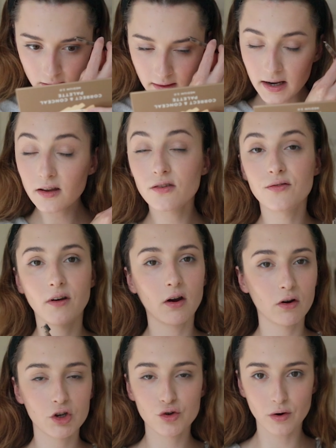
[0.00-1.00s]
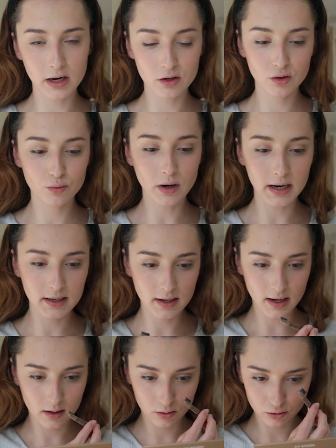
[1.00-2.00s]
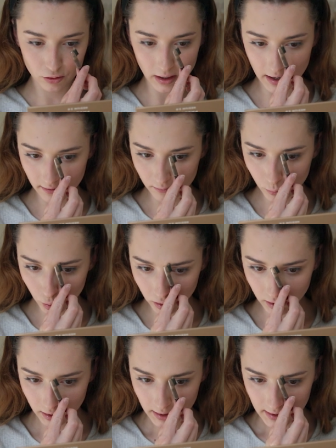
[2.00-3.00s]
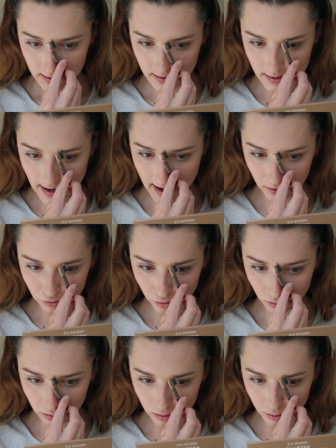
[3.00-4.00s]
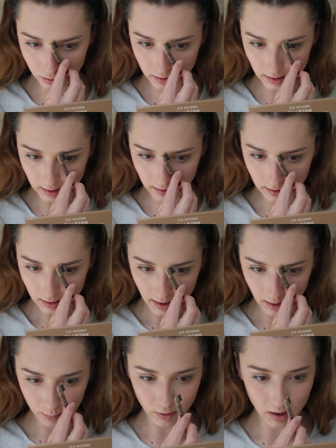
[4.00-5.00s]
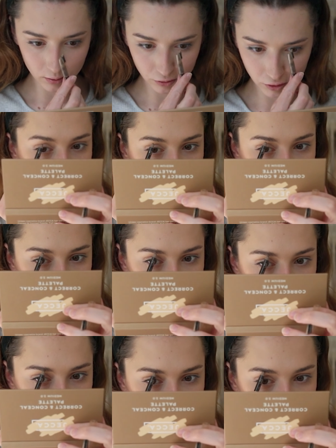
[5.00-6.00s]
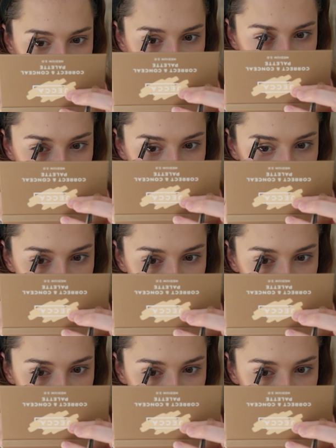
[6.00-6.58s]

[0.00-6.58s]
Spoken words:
That is very trendy right now, to have more natural looking eyebrows, and I just like start